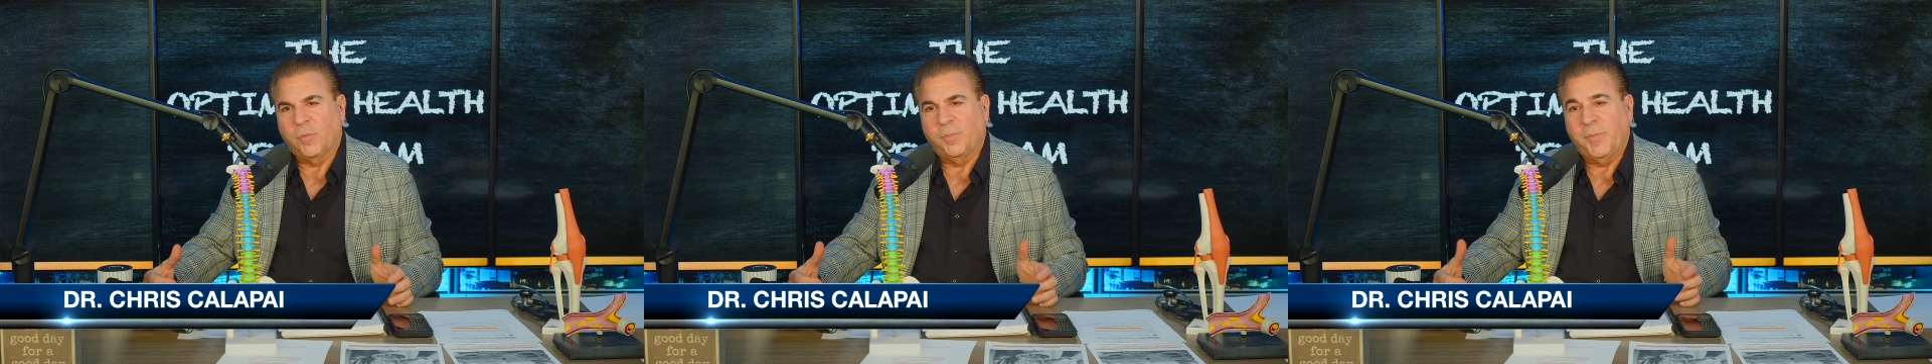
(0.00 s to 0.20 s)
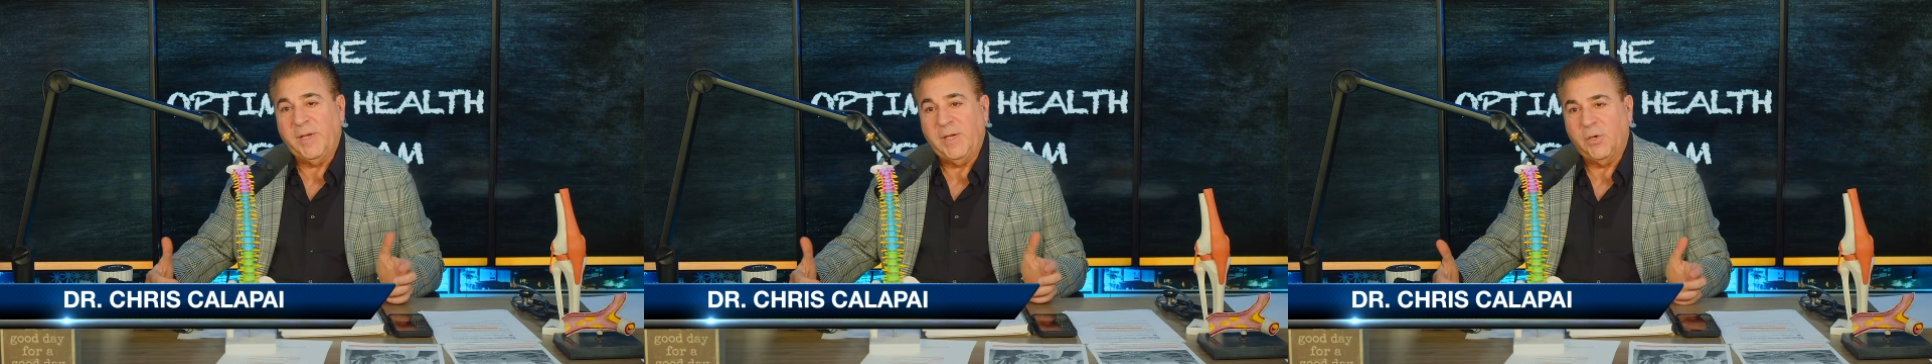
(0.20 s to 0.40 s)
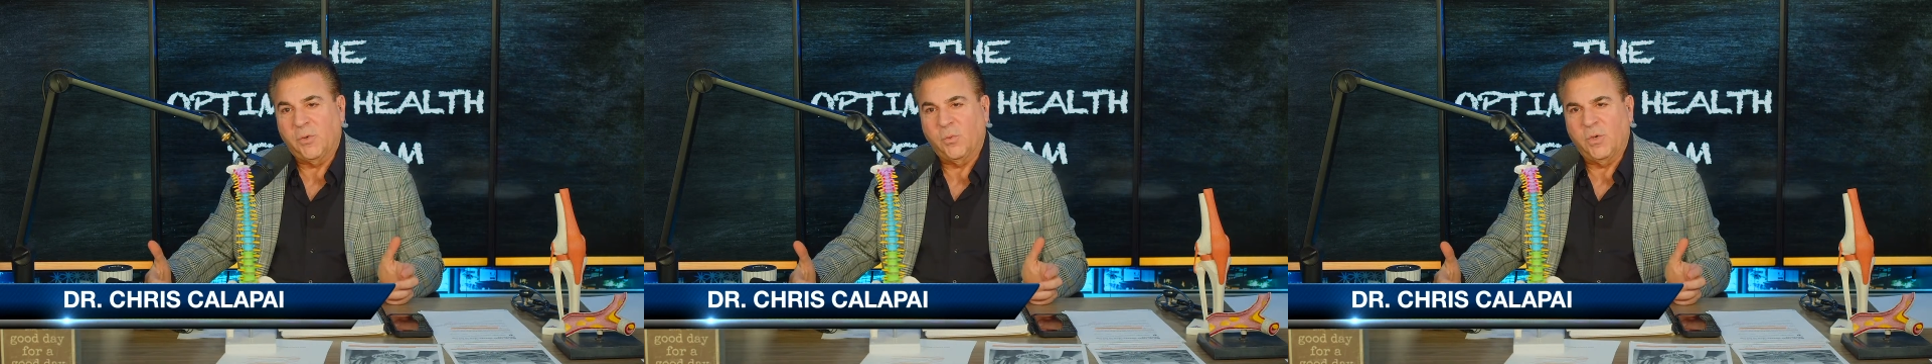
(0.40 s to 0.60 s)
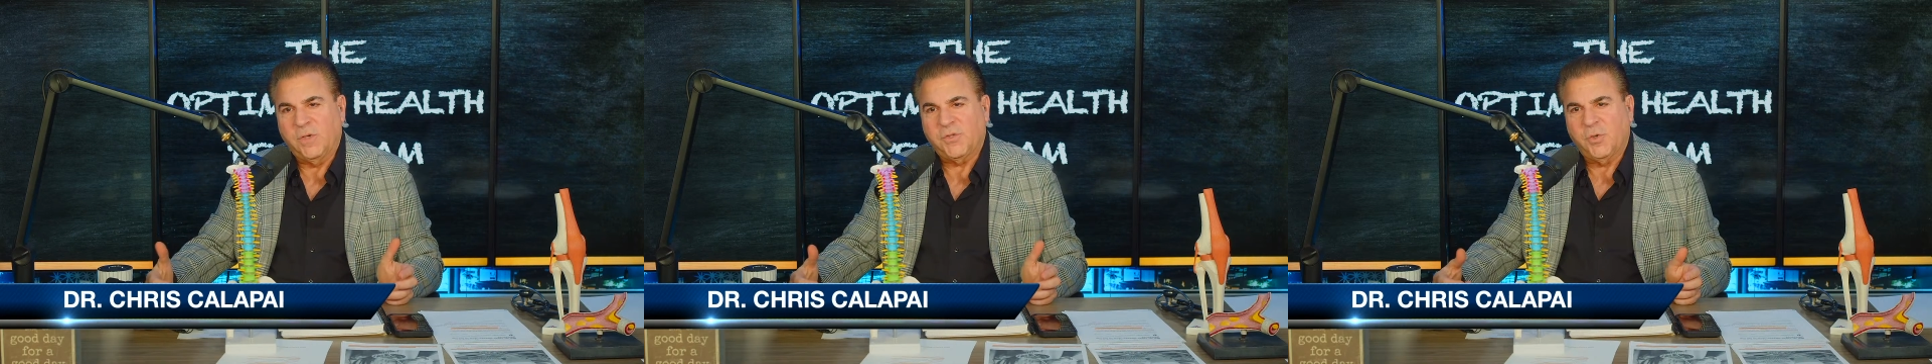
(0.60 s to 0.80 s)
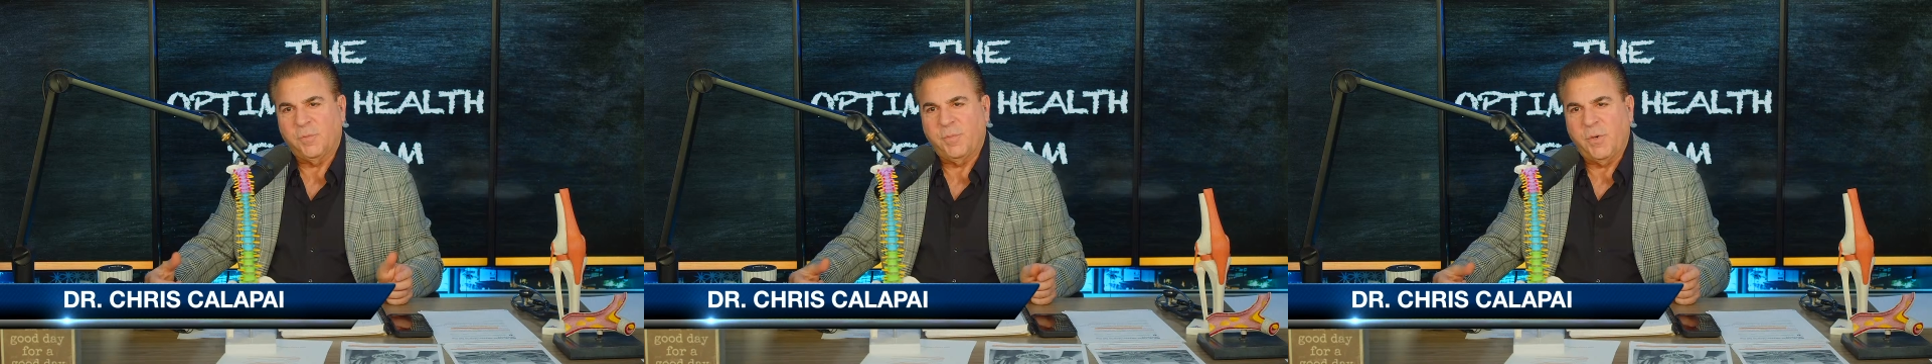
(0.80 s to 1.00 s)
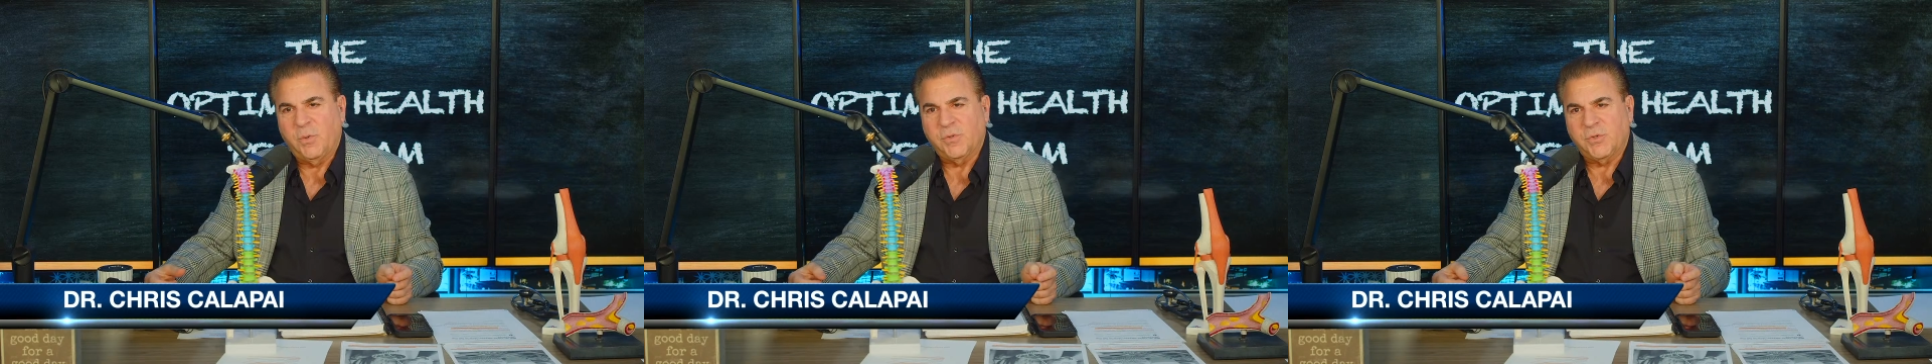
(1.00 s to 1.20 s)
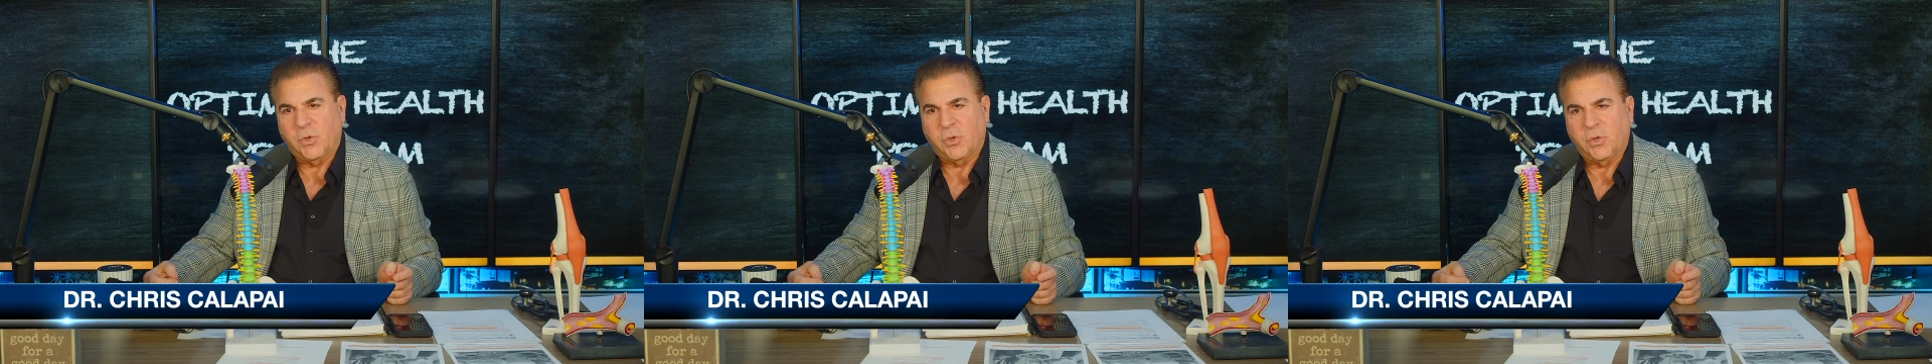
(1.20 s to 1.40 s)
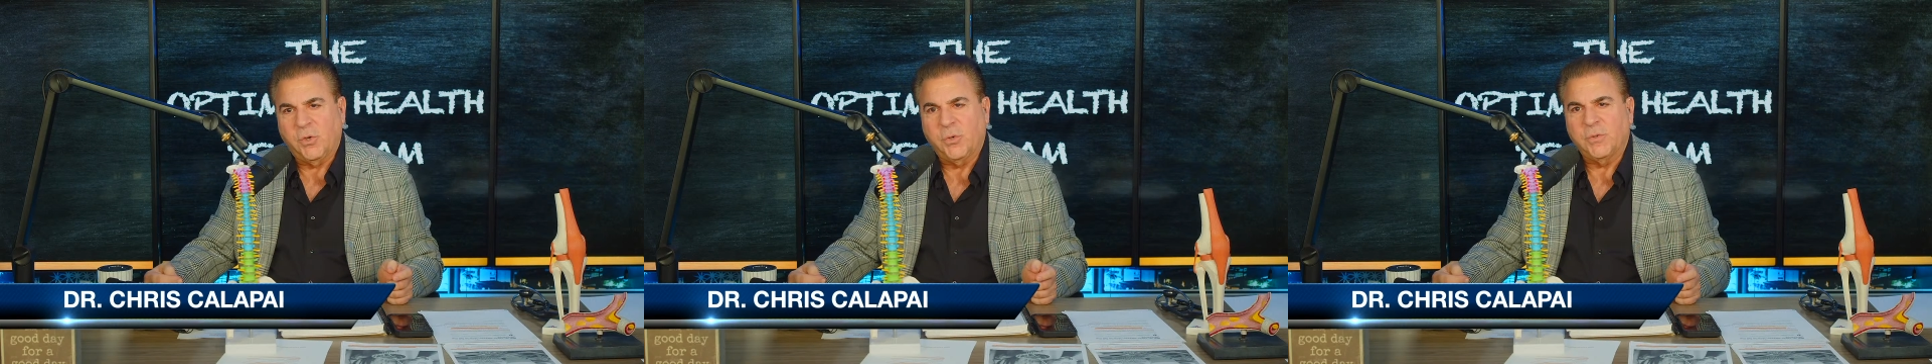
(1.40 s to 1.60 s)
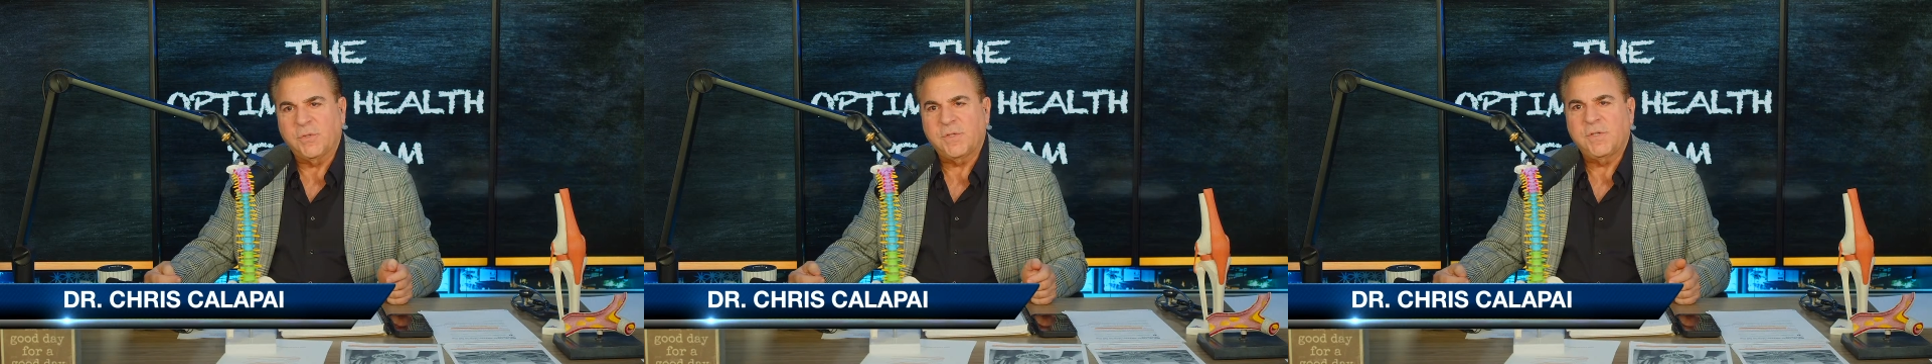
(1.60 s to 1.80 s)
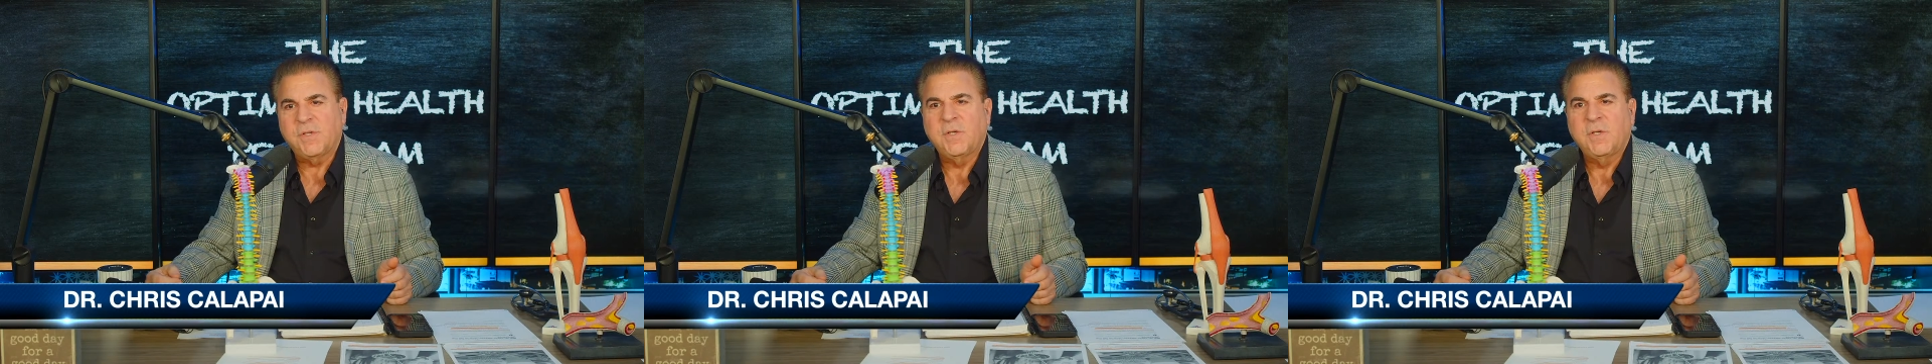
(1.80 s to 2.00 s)
bigger once your bones are
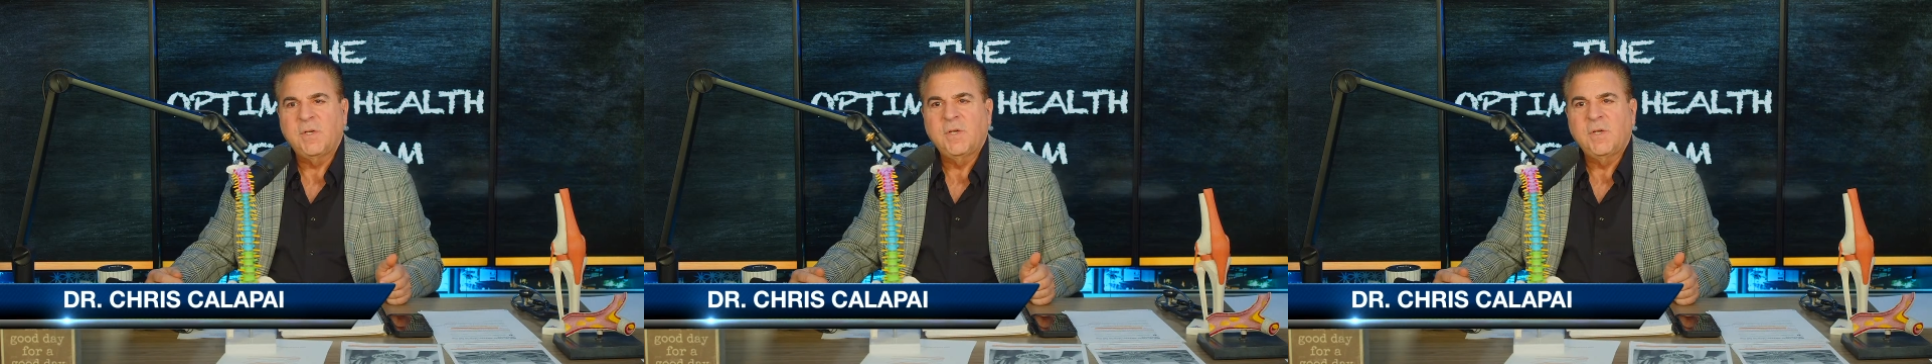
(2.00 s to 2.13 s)
closed.